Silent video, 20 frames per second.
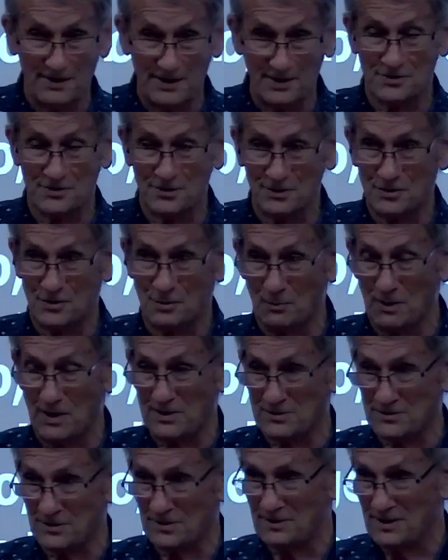
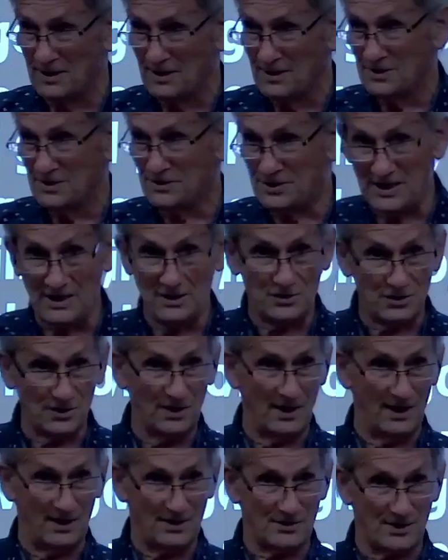situation teaching
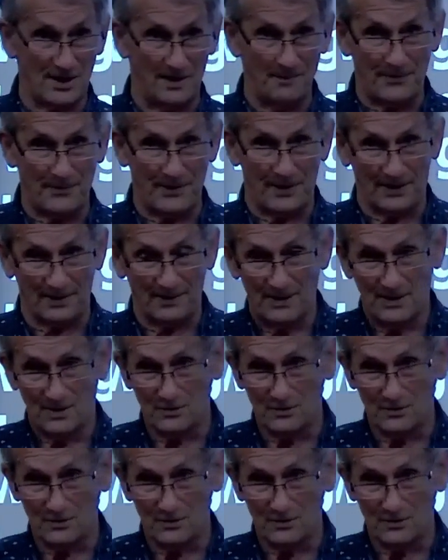us something,